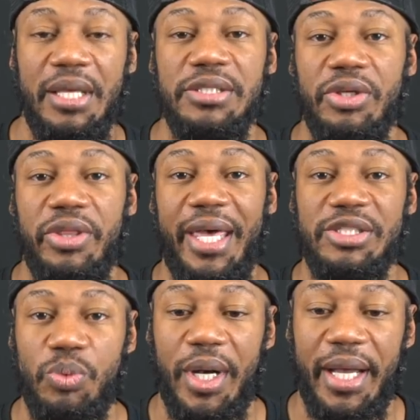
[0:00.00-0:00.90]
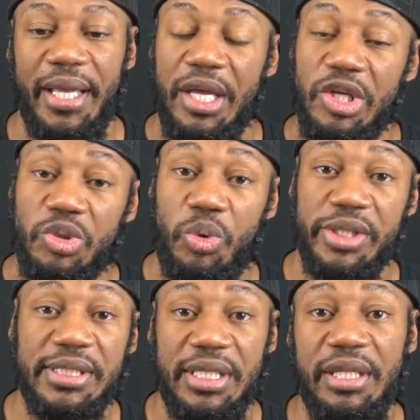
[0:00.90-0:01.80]
So that's why.
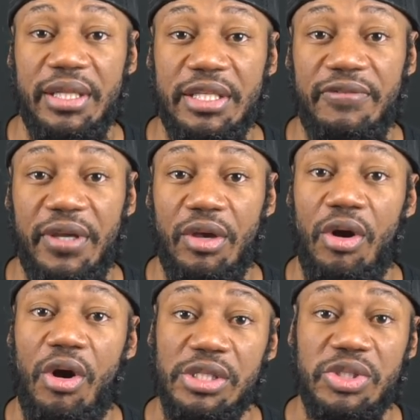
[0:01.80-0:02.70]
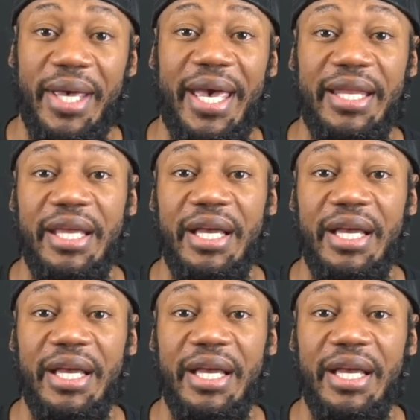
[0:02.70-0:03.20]
Towards the end of this video, I also had